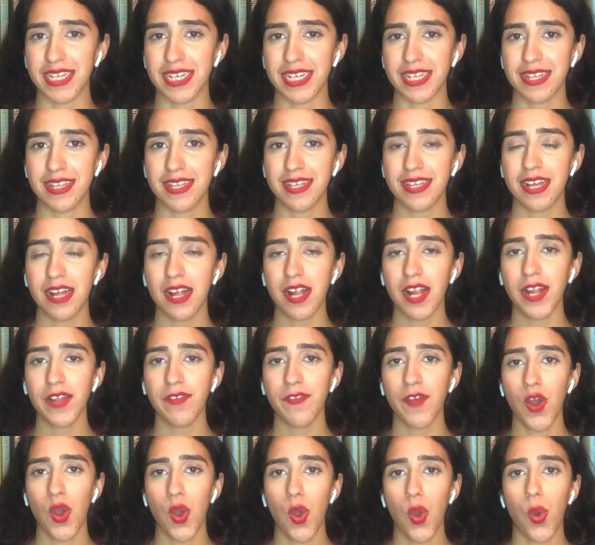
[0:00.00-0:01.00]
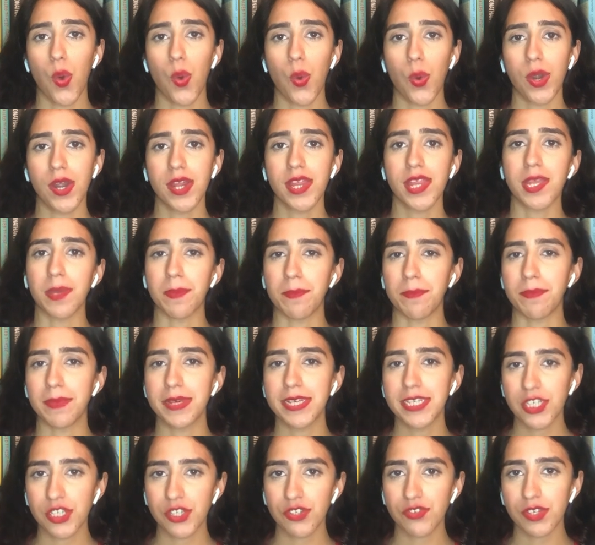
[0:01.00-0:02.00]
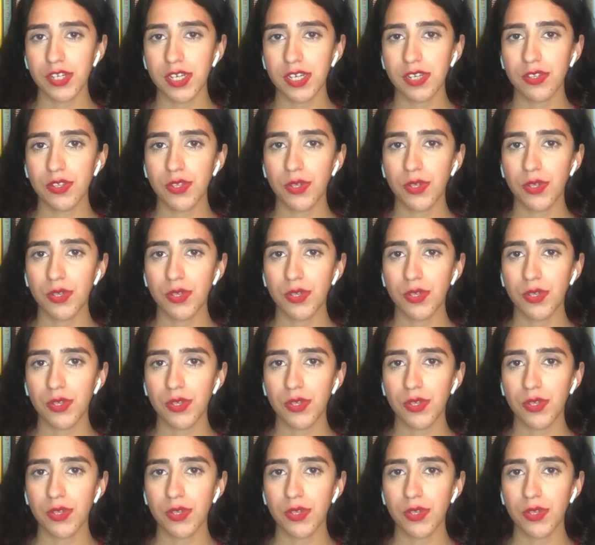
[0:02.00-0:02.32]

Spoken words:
itself or the mystery,